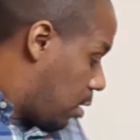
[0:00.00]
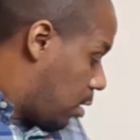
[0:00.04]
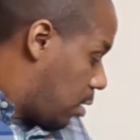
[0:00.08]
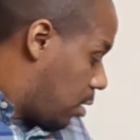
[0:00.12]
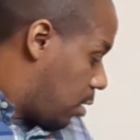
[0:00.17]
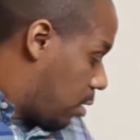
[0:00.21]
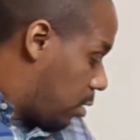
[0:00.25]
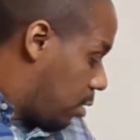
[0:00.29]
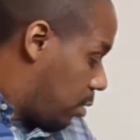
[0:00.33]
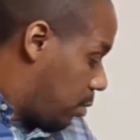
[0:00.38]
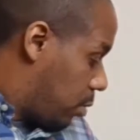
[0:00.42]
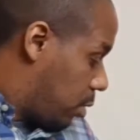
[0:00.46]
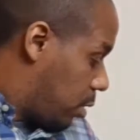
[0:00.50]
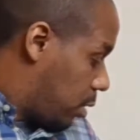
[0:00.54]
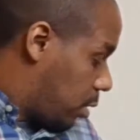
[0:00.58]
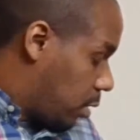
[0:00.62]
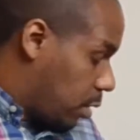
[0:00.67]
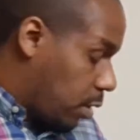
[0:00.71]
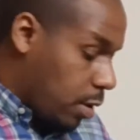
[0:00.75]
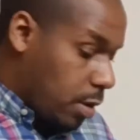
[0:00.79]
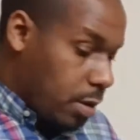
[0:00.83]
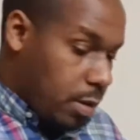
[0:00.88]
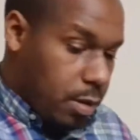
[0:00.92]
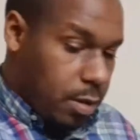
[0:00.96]
Let's see.
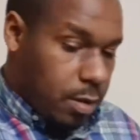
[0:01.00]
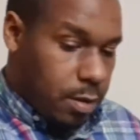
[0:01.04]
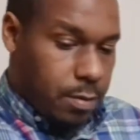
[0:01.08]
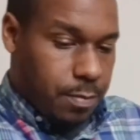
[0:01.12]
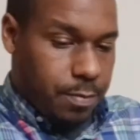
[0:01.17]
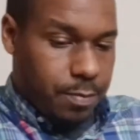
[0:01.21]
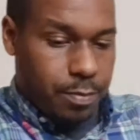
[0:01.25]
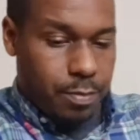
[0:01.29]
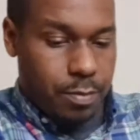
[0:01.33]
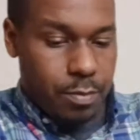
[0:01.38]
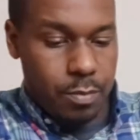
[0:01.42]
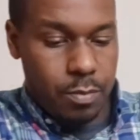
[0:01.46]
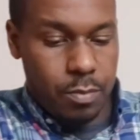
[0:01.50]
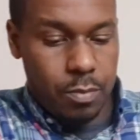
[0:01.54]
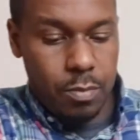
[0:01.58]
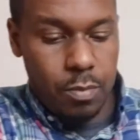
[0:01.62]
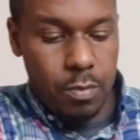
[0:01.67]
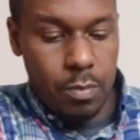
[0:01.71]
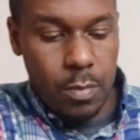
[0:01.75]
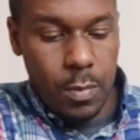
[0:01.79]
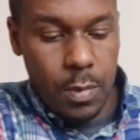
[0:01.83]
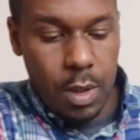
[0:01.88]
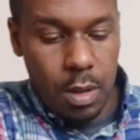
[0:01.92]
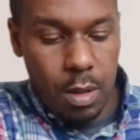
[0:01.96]

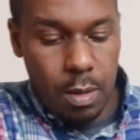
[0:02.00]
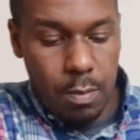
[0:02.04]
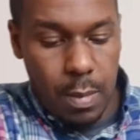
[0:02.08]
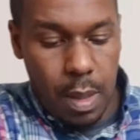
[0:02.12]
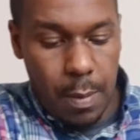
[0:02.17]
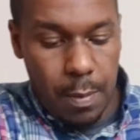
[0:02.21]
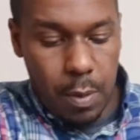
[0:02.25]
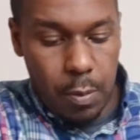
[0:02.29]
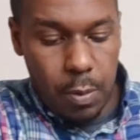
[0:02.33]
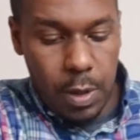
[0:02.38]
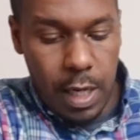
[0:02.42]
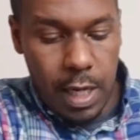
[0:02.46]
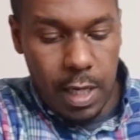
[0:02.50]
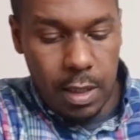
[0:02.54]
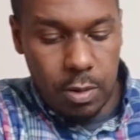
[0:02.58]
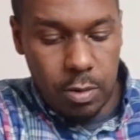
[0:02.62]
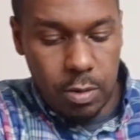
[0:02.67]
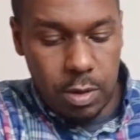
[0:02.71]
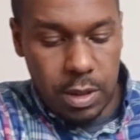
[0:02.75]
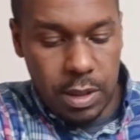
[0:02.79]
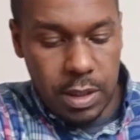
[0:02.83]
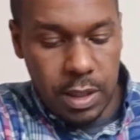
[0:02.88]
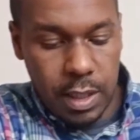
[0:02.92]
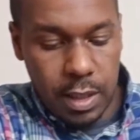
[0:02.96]
I mean, we gotta do
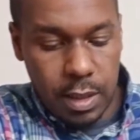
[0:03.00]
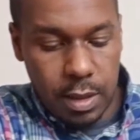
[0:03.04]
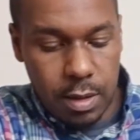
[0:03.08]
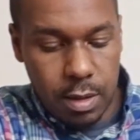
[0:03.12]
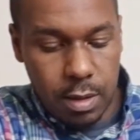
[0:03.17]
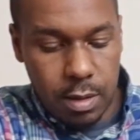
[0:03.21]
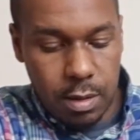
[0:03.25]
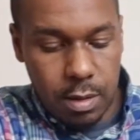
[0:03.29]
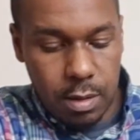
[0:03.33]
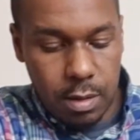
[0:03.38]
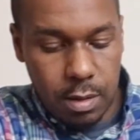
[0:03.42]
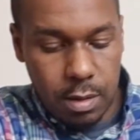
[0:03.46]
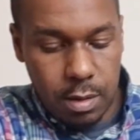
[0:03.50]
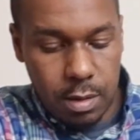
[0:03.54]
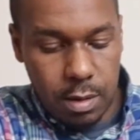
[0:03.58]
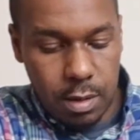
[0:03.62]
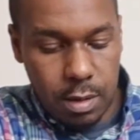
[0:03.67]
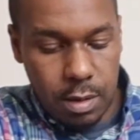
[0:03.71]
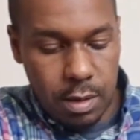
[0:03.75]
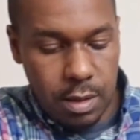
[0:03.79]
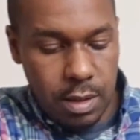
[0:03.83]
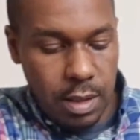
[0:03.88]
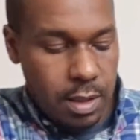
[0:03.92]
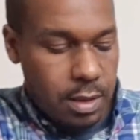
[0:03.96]
6
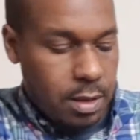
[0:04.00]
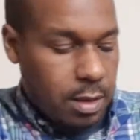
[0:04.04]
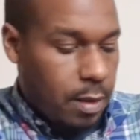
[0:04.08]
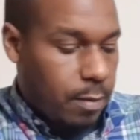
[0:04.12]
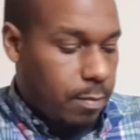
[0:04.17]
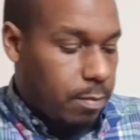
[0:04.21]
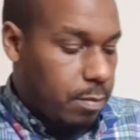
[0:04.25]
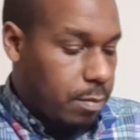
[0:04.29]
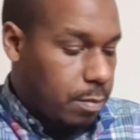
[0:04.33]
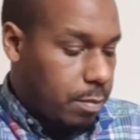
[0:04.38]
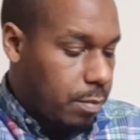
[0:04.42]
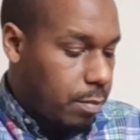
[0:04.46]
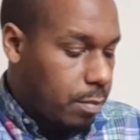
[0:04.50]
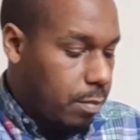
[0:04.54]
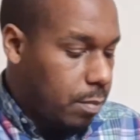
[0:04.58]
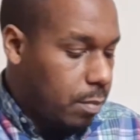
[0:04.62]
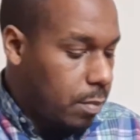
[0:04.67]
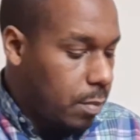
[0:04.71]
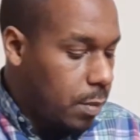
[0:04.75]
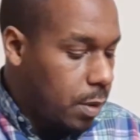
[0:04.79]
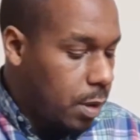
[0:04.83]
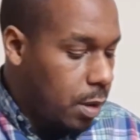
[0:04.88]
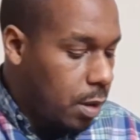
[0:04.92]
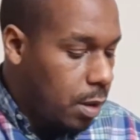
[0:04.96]
of them.
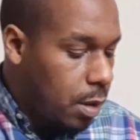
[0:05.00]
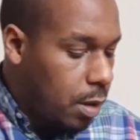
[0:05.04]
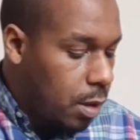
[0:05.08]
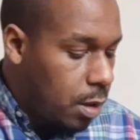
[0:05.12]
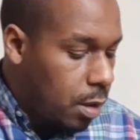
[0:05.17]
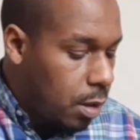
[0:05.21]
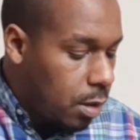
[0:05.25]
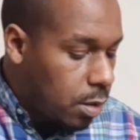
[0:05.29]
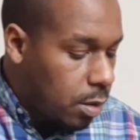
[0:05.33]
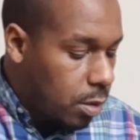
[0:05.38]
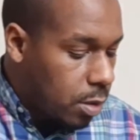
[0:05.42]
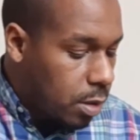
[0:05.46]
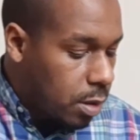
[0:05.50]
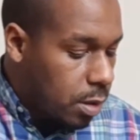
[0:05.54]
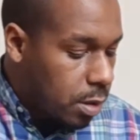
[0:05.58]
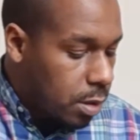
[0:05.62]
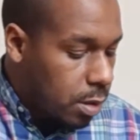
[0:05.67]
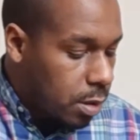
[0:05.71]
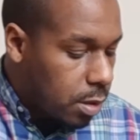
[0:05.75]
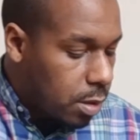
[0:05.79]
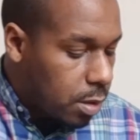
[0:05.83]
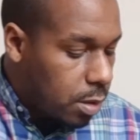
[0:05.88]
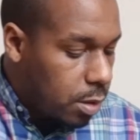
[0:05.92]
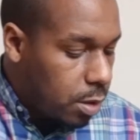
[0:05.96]
So this is
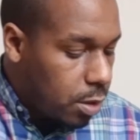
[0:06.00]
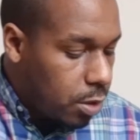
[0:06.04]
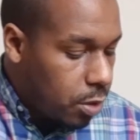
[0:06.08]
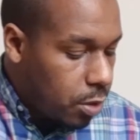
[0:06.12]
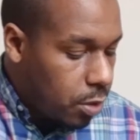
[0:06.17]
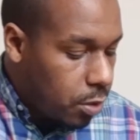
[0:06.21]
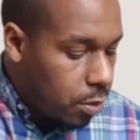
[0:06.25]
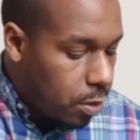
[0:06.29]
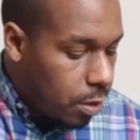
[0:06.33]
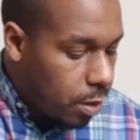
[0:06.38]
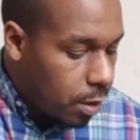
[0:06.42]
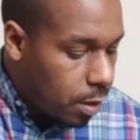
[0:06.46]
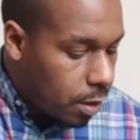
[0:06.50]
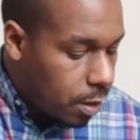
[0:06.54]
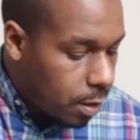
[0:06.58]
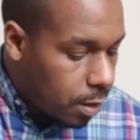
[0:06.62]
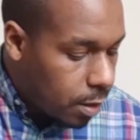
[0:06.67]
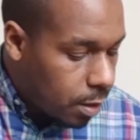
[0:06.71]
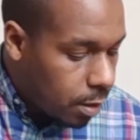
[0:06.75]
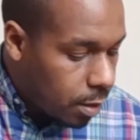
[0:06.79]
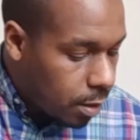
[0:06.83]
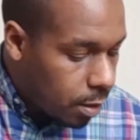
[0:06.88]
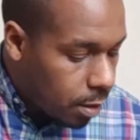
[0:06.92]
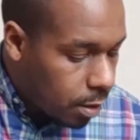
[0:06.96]
2.
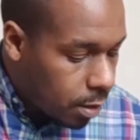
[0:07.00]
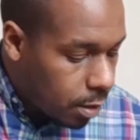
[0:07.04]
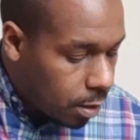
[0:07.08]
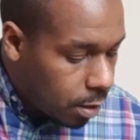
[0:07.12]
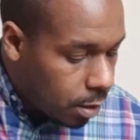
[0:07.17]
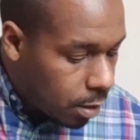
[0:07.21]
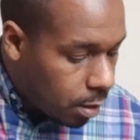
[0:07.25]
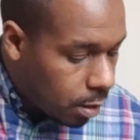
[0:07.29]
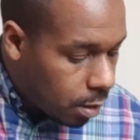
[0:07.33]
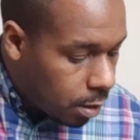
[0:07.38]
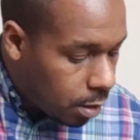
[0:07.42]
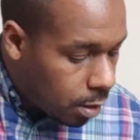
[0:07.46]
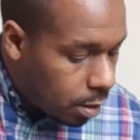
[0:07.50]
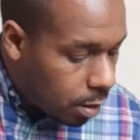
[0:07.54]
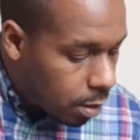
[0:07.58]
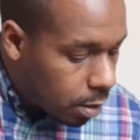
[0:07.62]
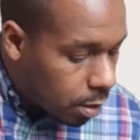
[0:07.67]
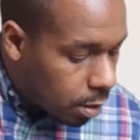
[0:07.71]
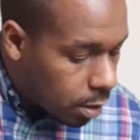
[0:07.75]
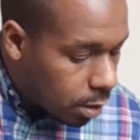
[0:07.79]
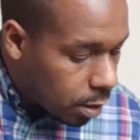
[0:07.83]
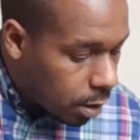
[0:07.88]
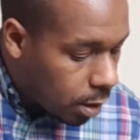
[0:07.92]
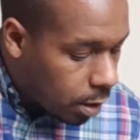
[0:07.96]

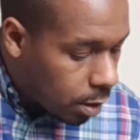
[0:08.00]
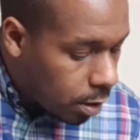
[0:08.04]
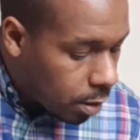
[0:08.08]
Okay.